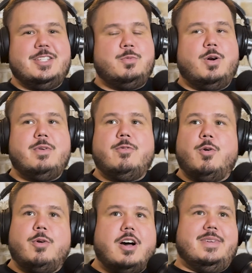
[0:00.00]
is where we've
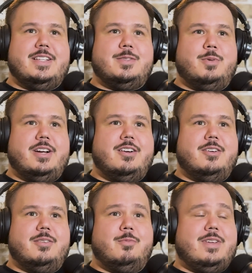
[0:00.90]
grown up. It's
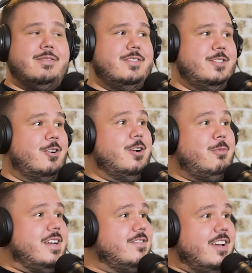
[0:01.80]
where we've started to
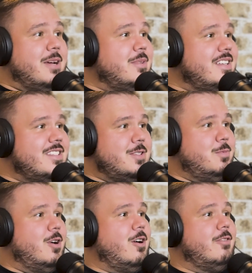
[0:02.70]
raise families. It's
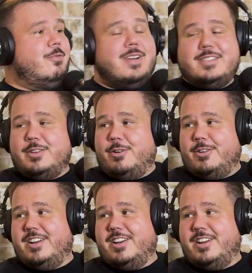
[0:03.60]
where our friends are.